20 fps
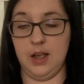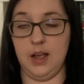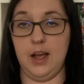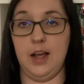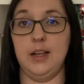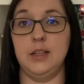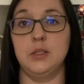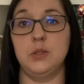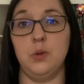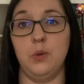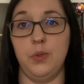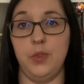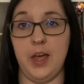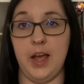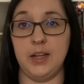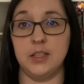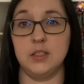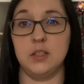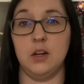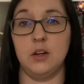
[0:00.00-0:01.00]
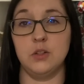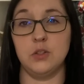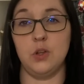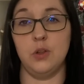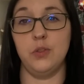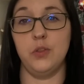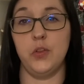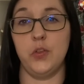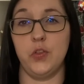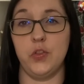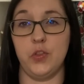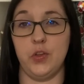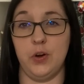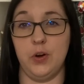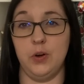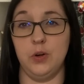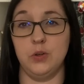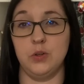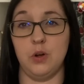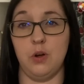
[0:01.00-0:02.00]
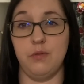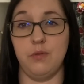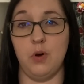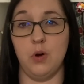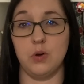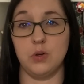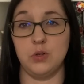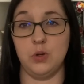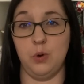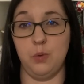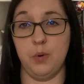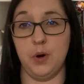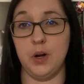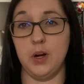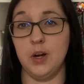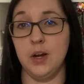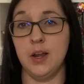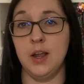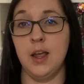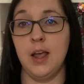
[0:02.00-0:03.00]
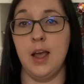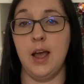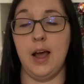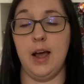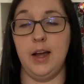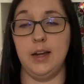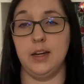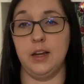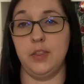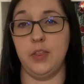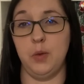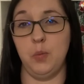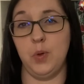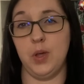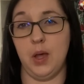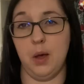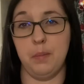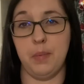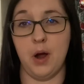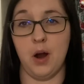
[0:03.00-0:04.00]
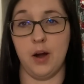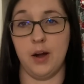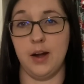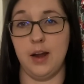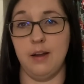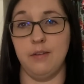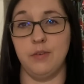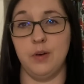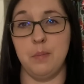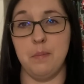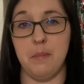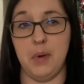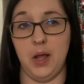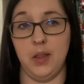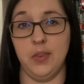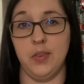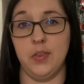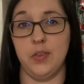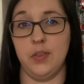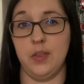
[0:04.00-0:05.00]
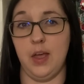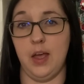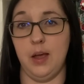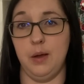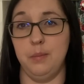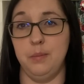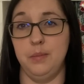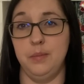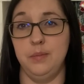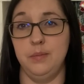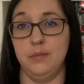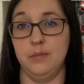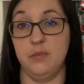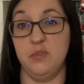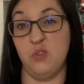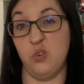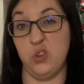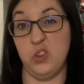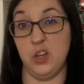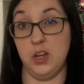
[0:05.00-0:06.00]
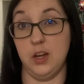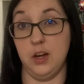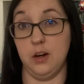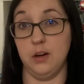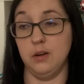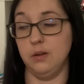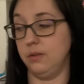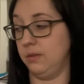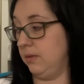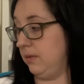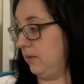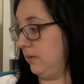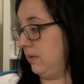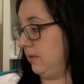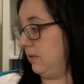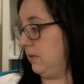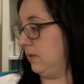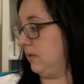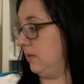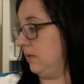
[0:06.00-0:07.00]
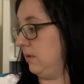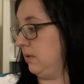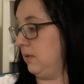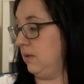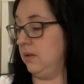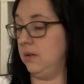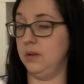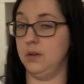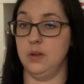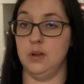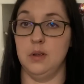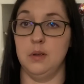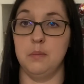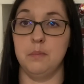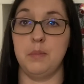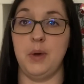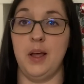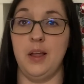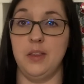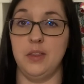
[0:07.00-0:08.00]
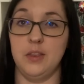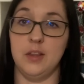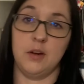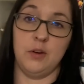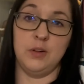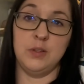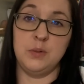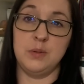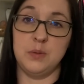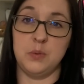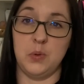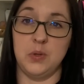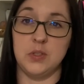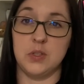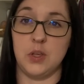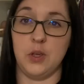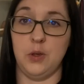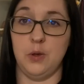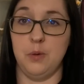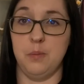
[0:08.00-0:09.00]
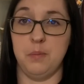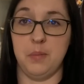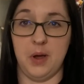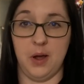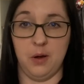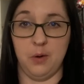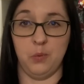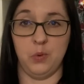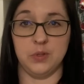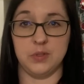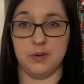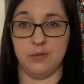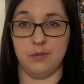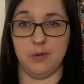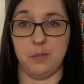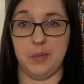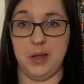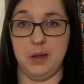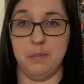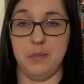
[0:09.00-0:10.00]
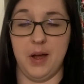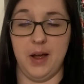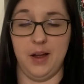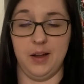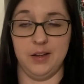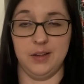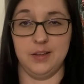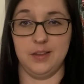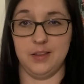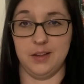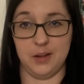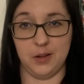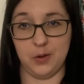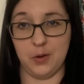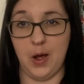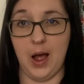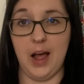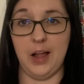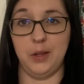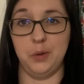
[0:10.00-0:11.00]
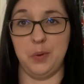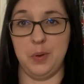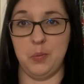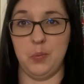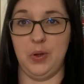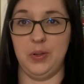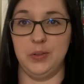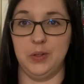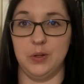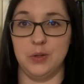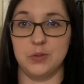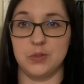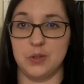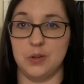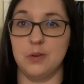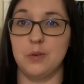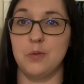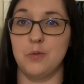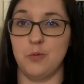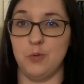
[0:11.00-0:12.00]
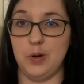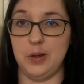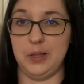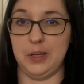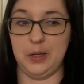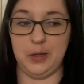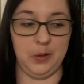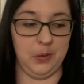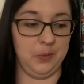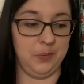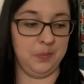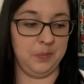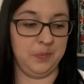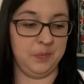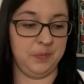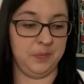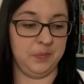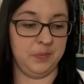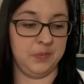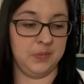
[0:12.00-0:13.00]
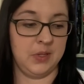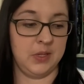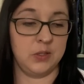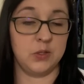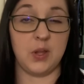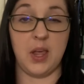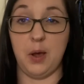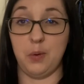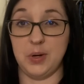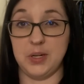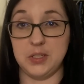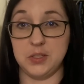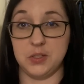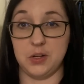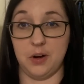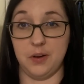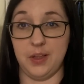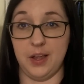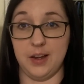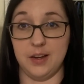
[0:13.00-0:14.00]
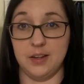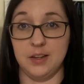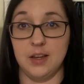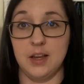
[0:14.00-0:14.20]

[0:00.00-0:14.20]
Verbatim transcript: And so that starts on the third of October. And I think we get a part every month um, for the year. But the Christmas one's cute, but wasn't for me, but the Halloween one looks really cute. So can't wait to start that.